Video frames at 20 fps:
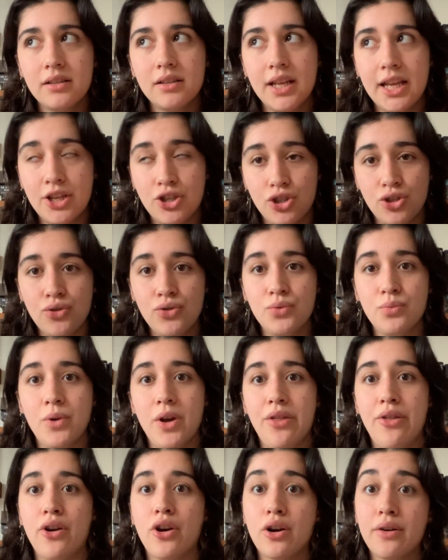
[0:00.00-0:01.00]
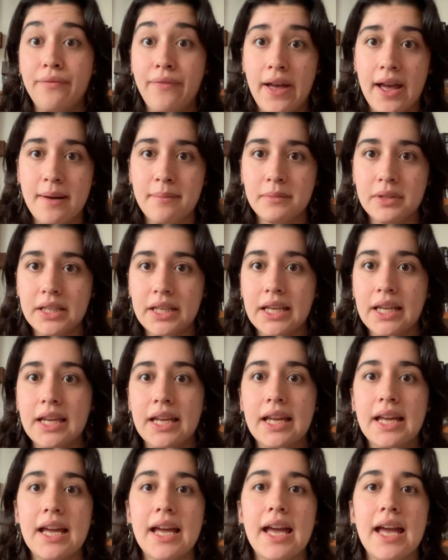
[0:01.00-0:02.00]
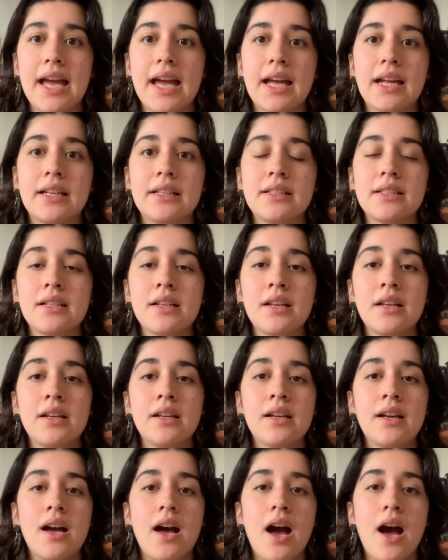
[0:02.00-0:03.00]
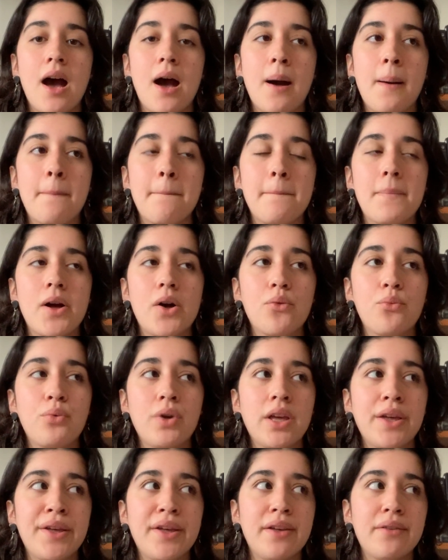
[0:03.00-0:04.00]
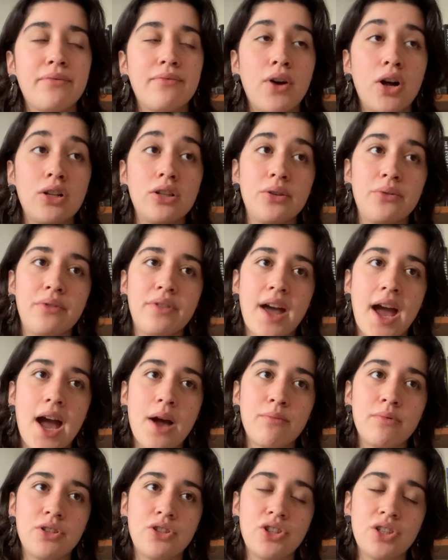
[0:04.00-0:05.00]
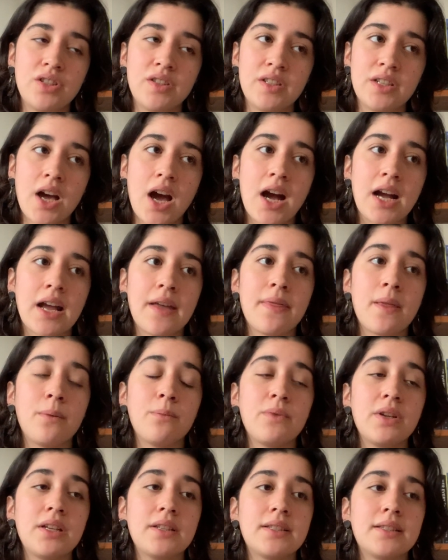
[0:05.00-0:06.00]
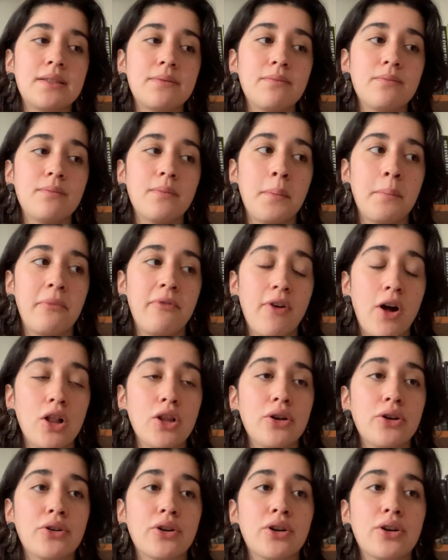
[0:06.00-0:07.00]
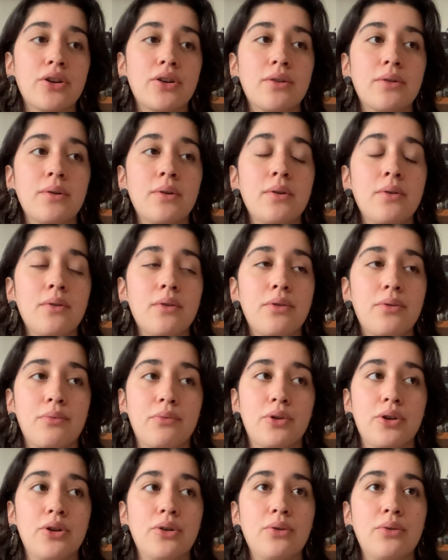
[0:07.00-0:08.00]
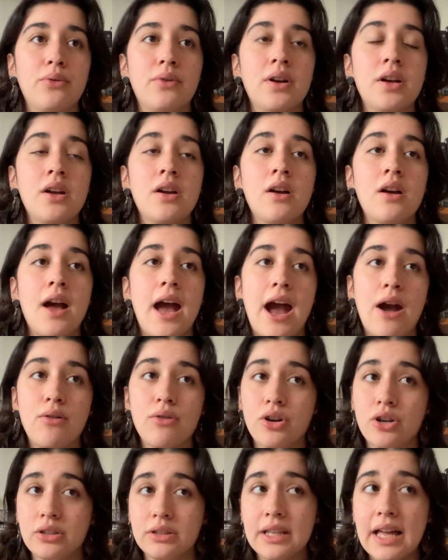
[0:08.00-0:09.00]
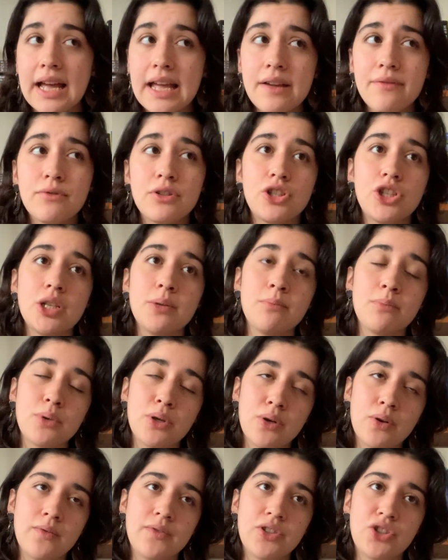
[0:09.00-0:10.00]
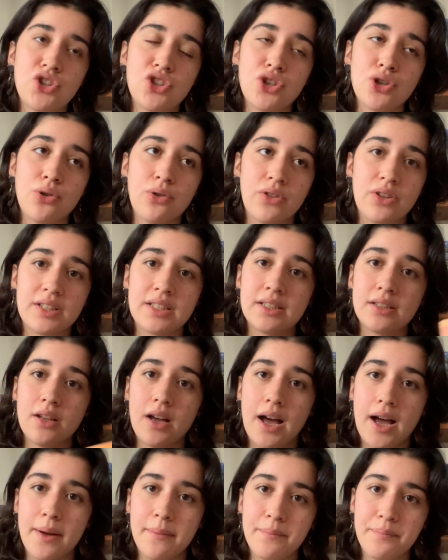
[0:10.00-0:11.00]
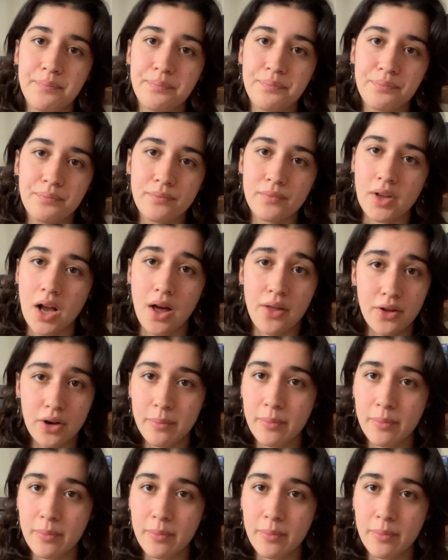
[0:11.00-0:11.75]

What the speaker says: issues with her family, and we follow that when she's young, and then we follow her throughout her life when she moves to this other